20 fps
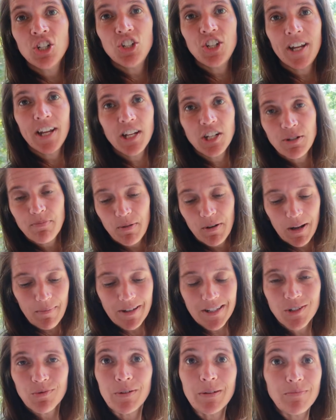change, put on
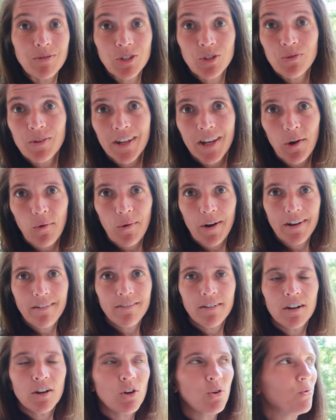my swimsuit, and get ready
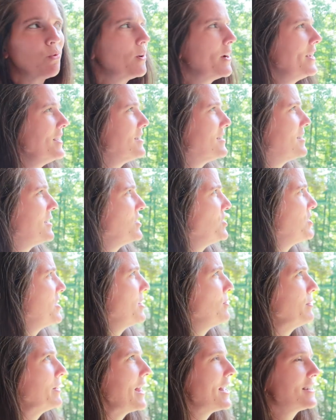for a great
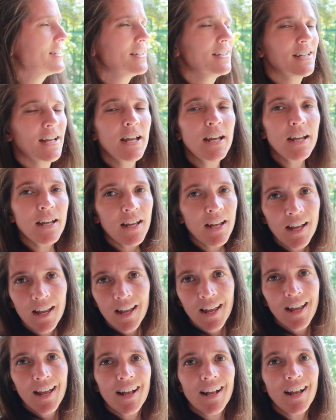sunshine, relaxing day.
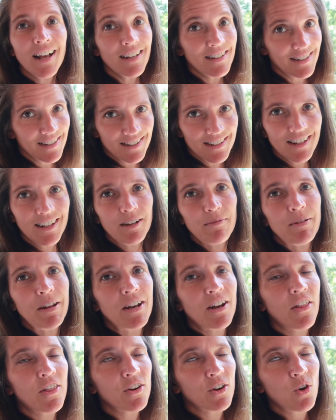Cause it's gonna be
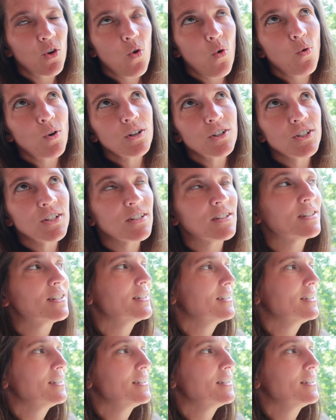another gorgeous